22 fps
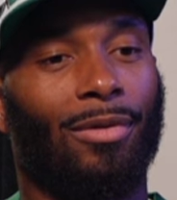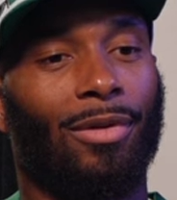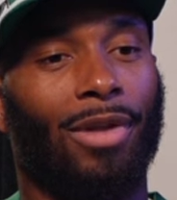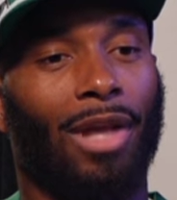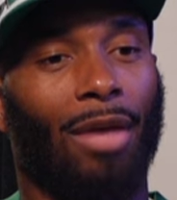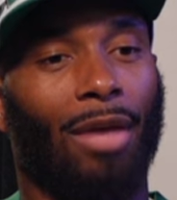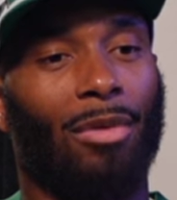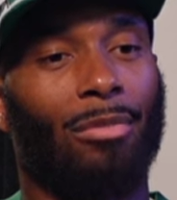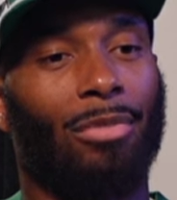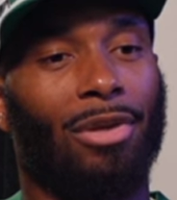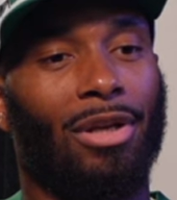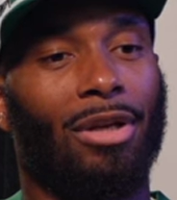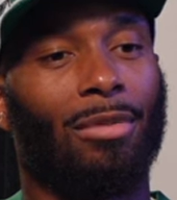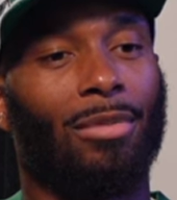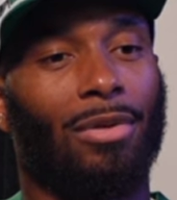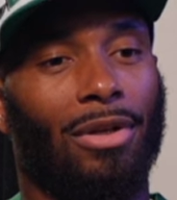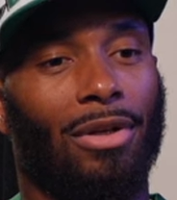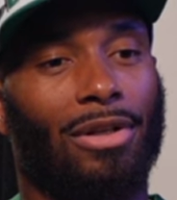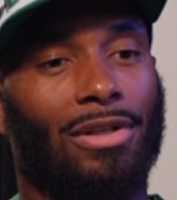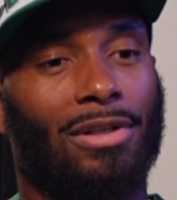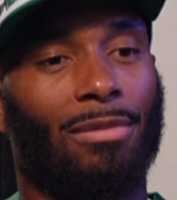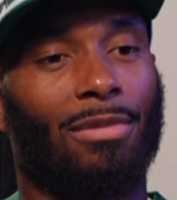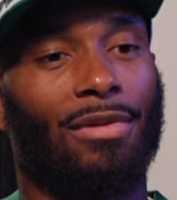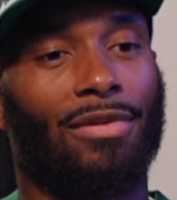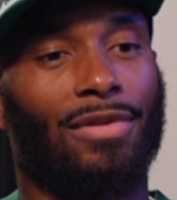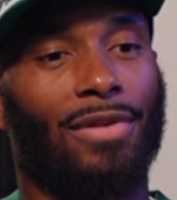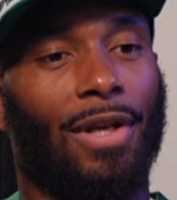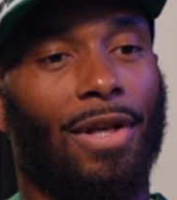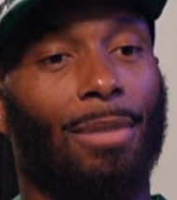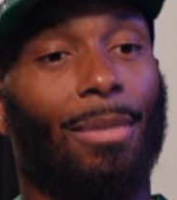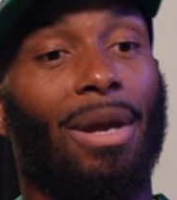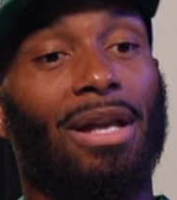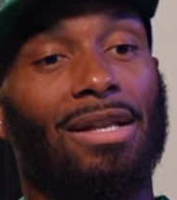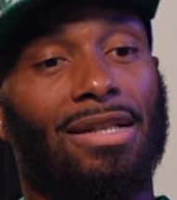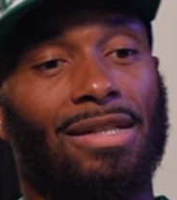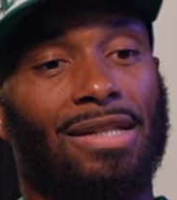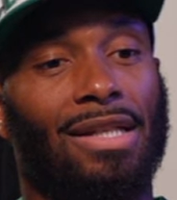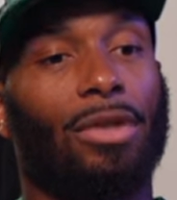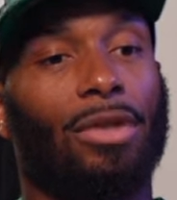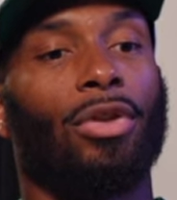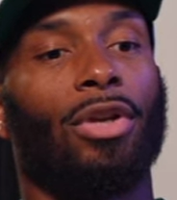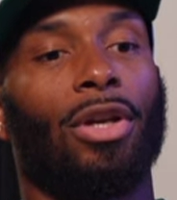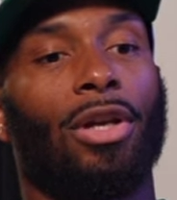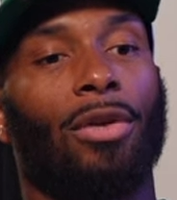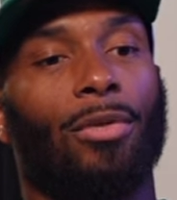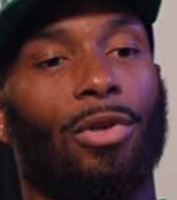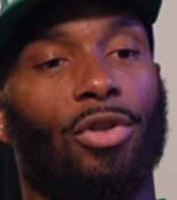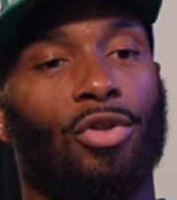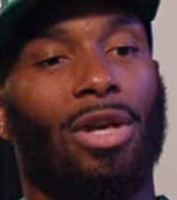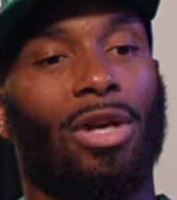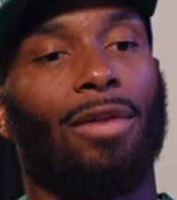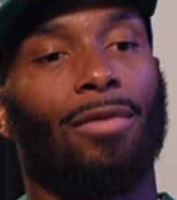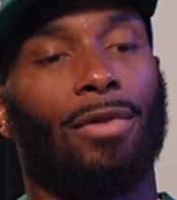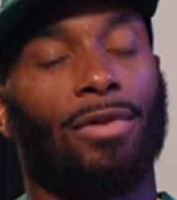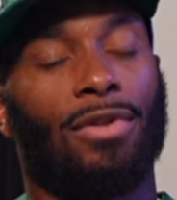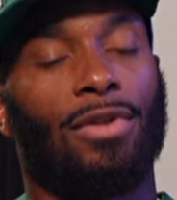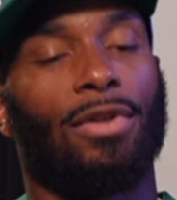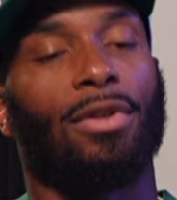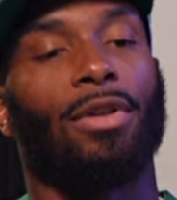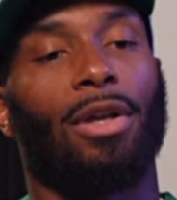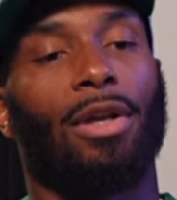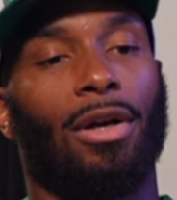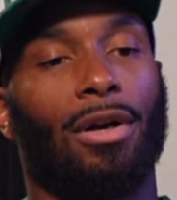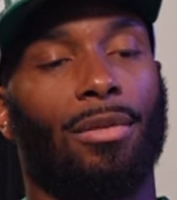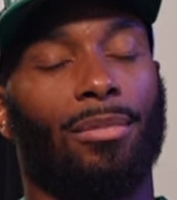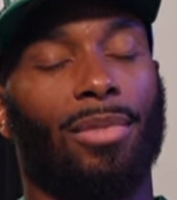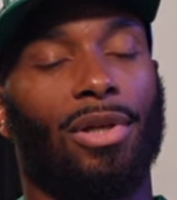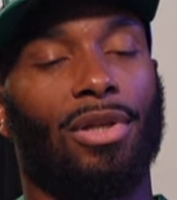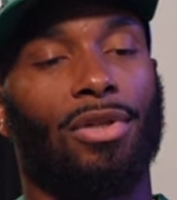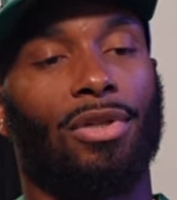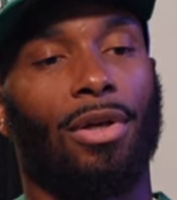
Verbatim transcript: yeah we beat up on Elizabeth City. My senior year, we traveled to y'all and beat